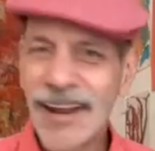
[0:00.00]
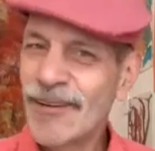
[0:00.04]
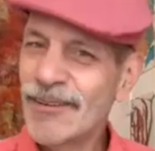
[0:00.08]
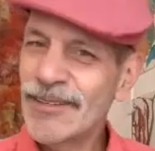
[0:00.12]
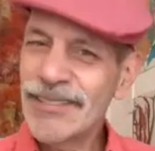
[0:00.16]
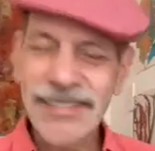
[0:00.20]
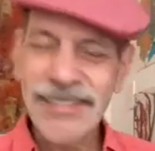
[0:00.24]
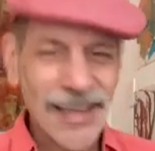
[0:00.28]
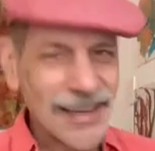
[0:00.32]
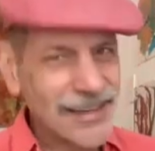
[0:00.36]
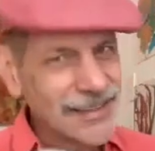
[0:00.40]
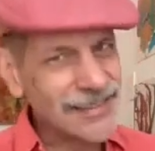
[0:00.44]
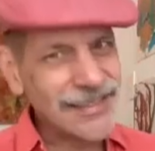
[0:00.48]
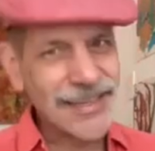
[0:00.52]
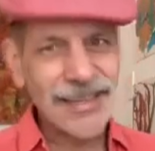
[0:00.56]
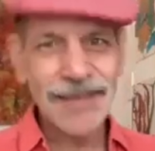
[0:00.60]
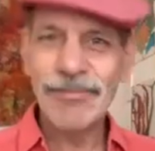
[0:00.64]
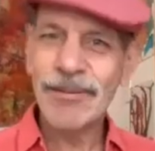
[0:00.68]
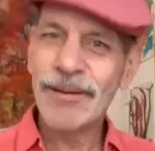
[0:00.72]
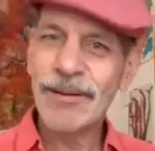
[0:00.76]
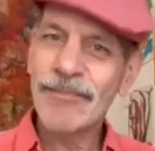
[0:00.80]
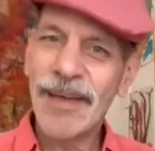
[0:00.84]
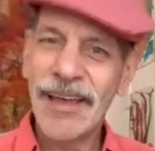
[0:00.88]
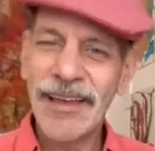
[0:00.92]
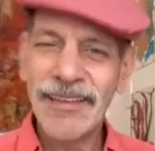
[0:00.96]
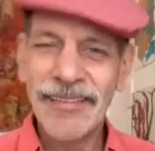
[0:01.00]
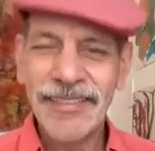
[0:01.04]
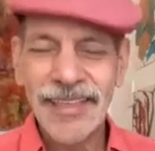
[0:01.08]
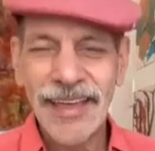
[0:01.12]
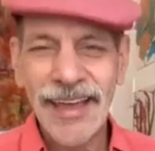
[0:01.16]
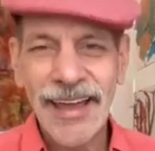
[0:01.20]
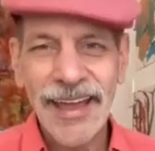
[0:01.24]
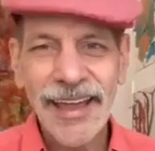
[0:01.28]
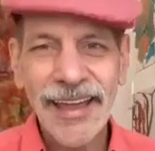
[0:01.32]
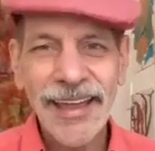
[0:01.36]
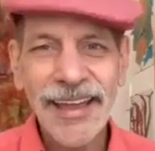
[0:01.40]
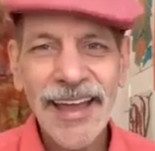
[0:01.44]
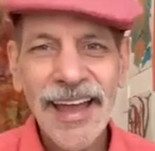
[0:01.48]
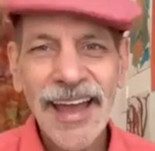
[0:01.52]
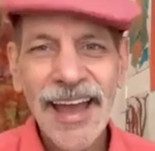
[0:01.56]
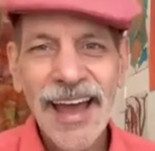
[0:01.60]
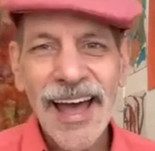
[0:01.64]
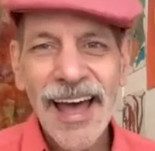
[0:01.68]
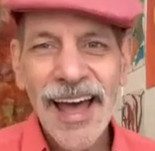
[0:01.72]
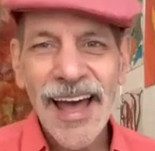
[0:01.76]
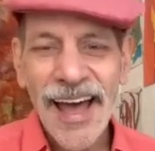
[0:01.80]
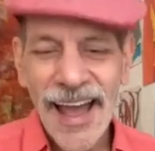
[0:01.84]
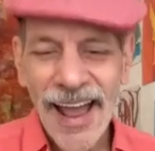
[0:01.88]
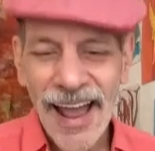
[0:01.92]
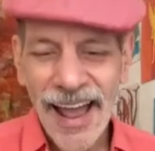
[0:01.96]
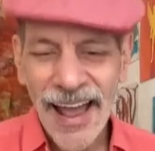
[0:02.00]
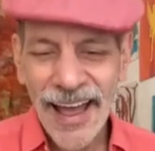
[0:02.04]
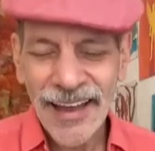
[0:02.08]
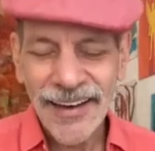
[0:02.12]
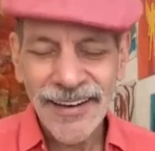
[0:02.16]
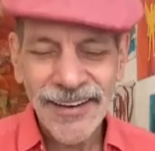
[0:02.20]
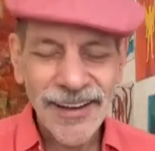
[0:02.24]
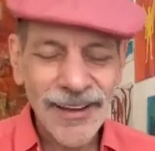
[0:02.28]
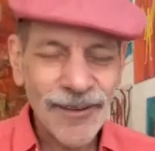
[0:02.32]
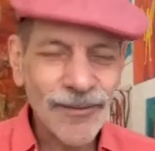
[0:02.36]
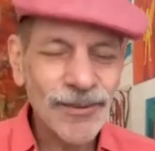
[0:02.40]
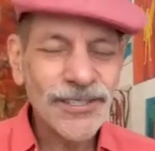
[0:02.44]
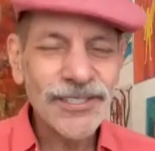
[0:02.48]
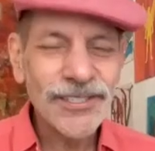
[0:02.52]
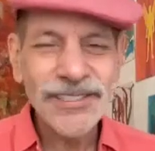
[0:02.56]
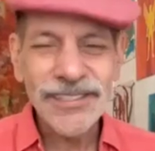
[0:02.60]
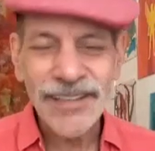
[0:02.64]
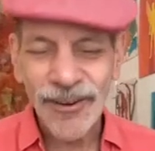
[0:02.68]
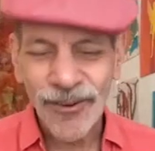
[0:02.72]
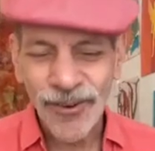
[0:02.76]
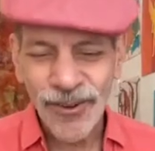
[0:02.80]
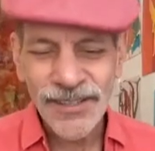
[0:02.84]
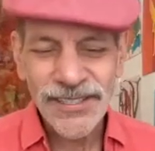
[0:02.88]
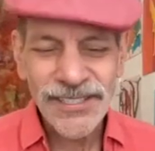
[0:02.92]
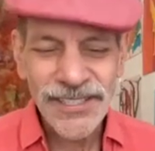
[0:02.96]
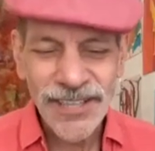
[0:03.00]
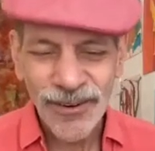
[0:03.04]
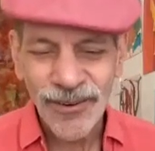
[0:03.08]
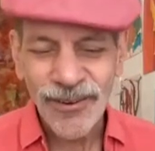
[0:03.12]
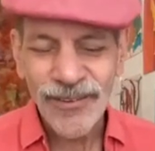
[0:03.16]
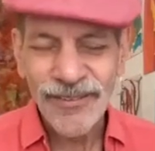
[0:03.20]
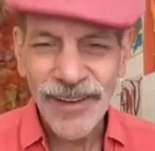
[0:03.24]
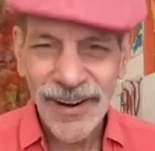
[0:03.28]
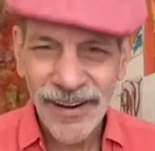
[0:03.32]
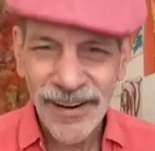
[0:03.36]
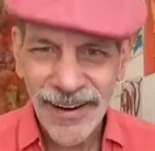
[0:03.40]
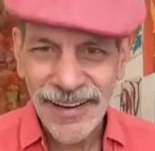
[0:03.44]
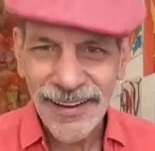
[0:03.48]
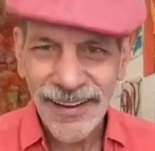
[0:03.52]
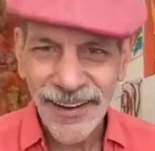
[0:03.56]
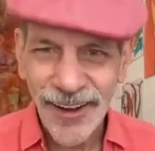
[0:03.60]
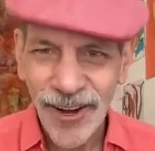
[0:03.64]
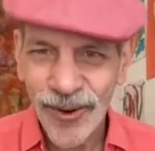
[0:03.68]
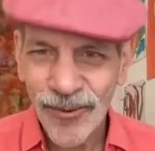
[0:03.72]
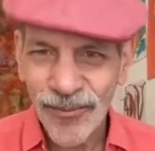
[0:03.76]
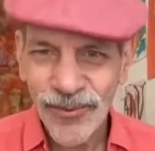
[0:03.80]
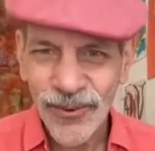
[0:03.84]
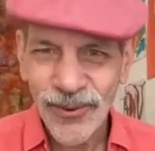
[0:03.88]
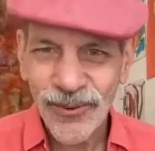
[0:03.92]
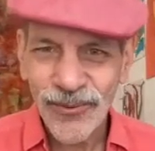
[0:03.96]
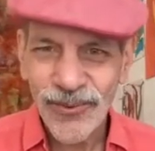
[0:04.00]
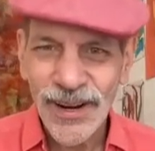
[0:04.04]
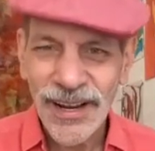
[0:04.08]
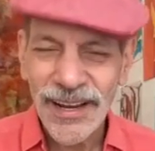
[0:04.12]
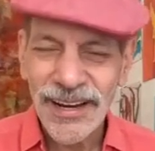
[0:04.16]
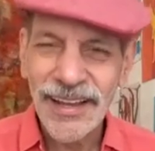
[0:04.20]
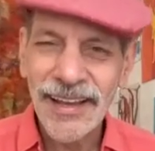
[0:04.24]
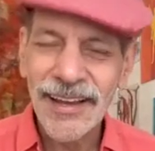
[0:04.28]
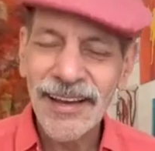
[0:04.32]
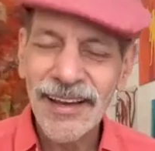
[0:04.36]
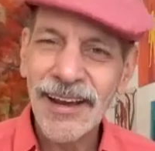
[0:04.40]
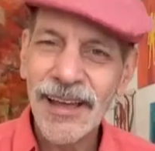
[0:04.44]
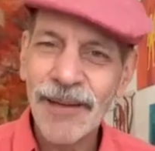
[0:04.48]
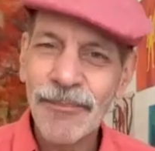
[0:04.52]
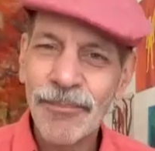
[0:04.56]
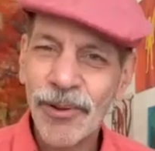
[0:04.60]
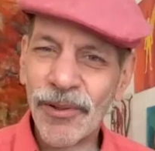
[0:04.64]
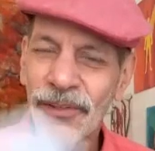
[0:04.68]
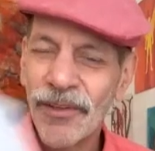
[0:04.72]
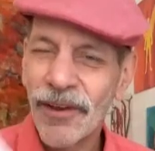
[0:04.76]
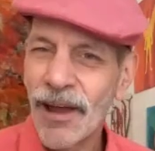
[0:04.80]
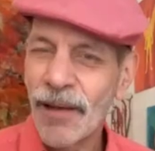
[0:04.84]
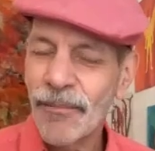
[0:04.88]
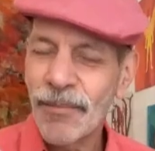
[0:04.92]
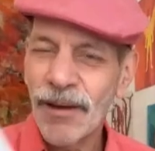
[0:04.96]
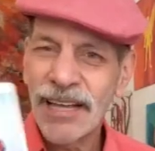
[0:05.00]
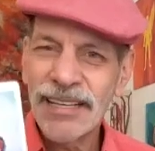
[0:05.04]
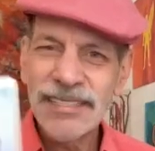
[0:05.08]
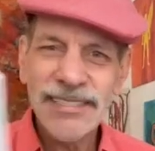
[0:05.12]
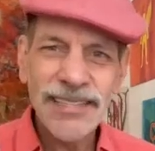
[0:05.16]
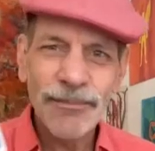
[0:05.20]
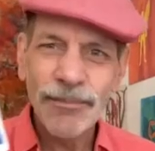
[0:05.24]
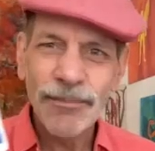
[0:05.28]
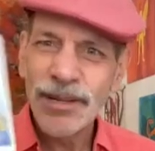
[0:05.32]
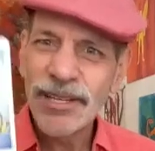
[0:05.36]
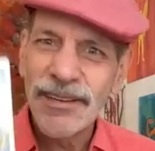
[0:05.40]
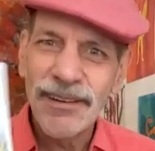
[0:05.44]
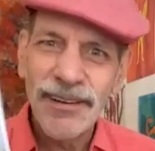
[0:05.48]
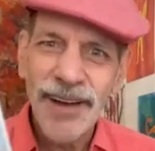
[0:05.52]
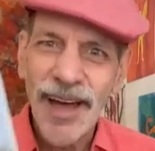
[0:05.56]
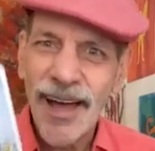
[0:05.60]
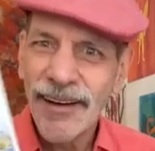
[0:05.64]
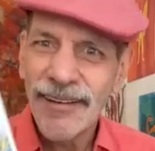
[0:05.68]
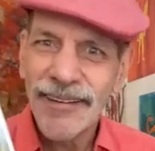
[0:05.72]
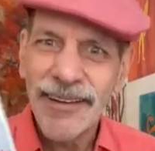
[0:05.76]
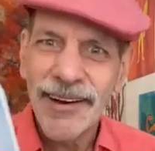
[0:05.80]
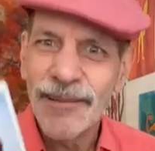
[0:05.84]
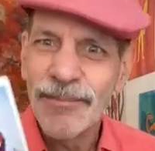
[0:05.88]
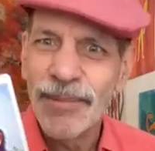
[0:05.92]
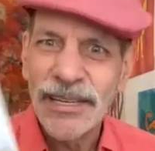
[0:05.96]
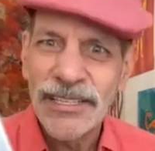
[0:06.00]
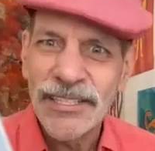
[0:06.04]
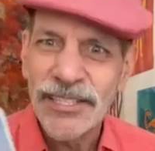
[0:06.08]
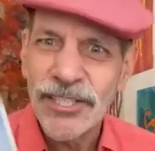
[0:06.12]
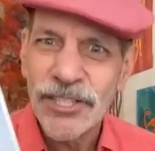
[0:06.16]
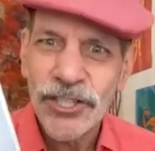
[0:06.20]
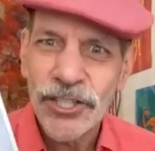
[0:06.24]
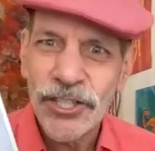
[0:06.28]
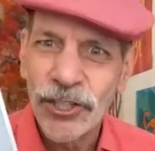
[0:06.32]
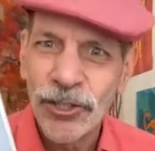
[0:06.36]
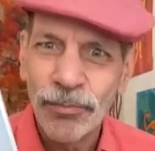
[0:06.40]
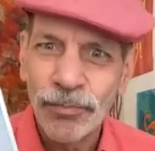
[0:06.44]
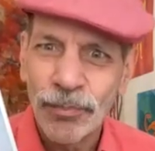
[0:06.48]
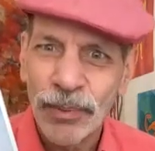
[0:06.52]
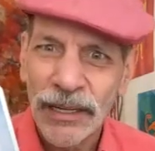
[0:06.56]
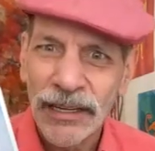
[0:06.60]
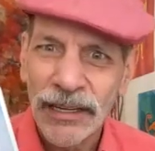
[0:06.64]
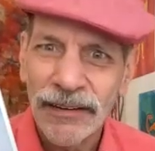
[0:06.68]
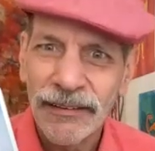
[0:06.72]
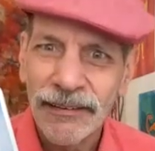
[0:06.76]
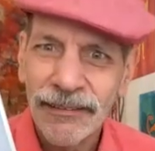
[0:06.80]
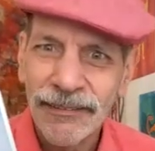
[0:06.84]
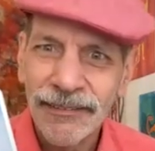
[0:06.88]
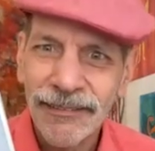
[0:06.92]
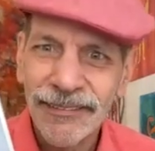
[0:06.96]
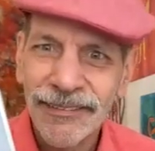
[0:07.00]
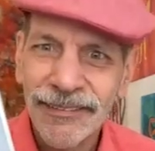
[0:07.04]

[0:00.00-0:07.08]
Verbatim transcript: and I was like deep in my thing. And it was also a very hopeful reading. And I pull it up and I said, but you're not going to be stupid.